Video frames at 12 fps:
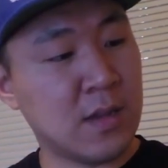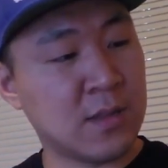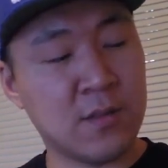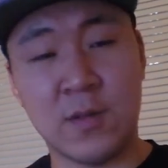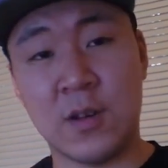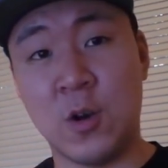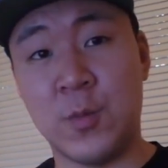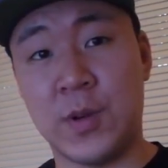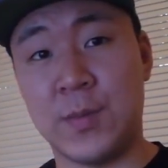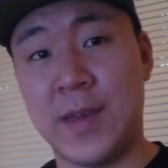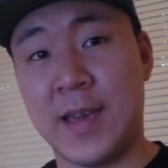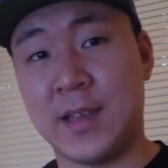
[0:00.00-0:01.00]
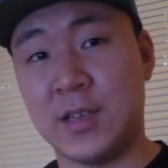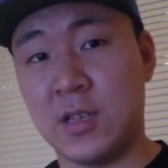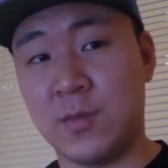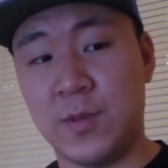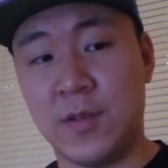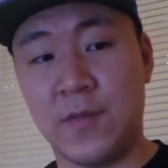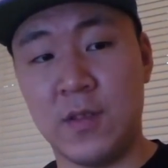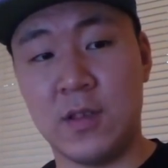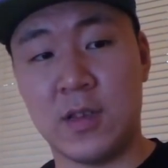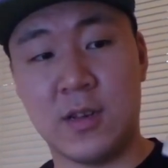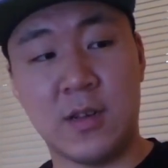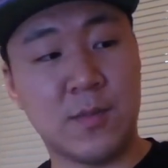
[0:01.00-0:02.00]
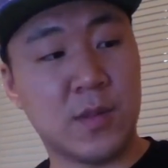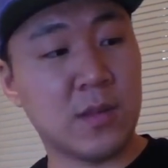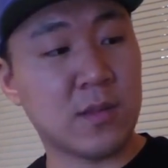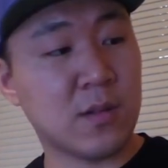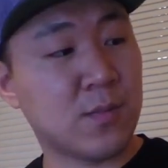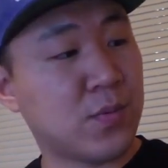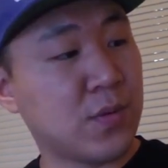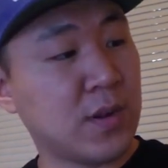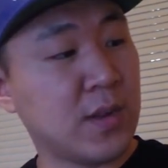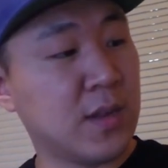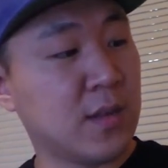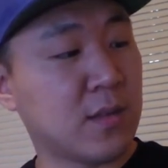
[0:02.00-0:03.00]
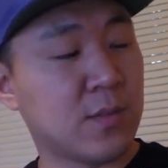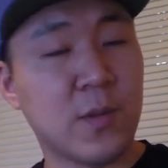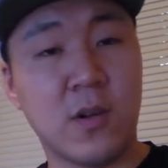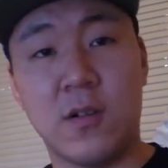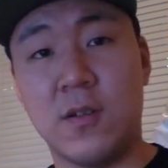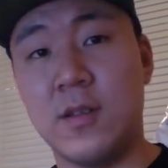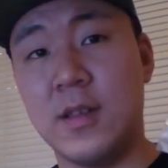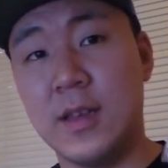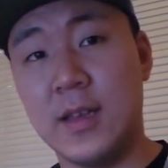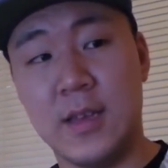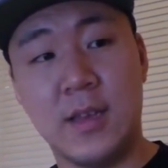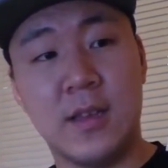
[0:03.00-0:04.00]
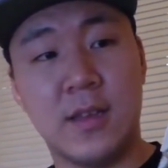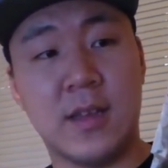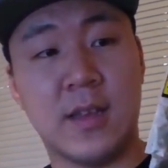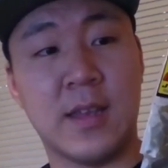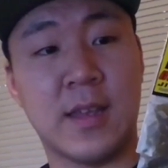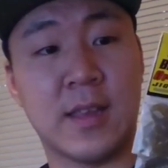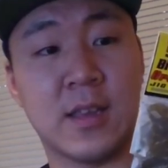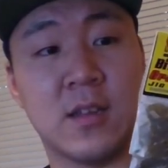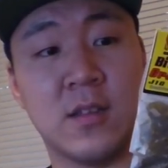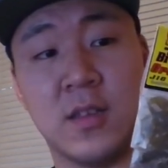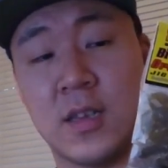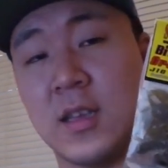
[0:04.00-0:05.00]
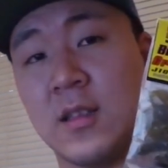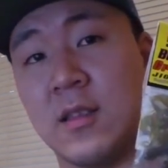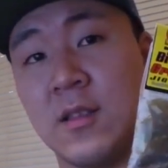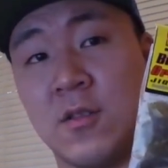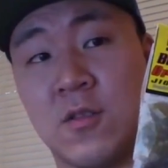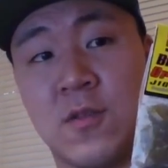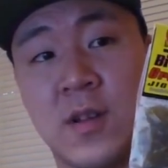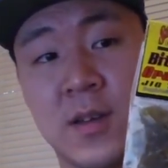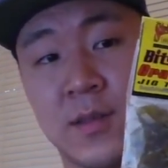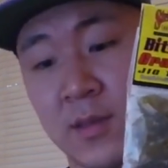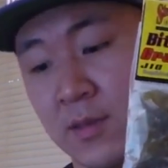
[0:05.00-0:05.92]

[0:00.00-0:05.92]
don't want to open the packages, but if you look it up, these are pretty small and good looking little craws.